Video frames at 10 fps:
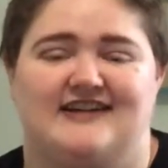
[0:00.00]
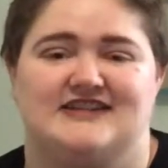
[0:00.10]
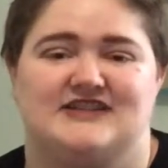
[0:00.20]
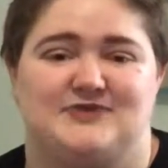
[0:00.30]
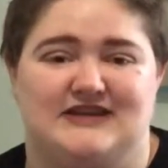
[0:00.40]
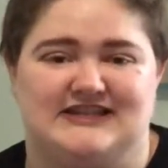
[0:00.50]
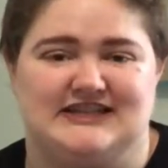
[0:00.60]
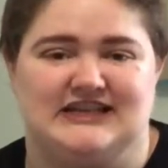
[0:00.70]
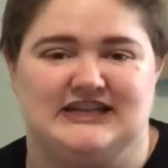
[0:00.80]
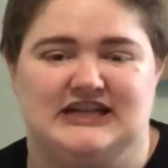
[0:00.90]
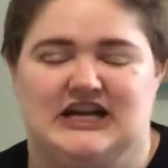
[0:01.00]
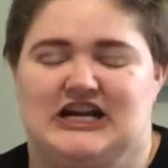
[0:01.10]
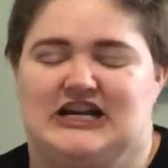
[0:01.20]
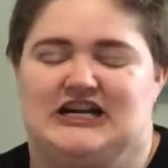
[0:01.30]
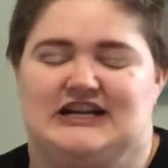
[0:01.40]
sweet tea
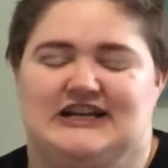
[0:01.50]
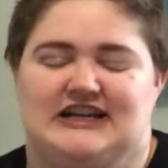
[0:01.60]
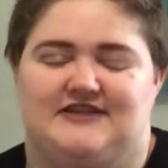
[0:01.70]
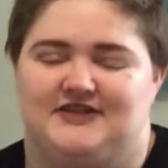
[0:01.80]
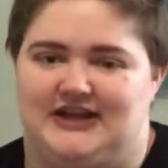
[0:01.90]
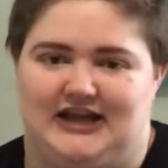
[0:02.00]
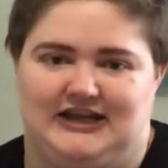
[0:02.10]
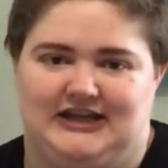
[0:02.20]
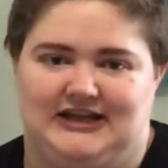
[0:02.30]
every day.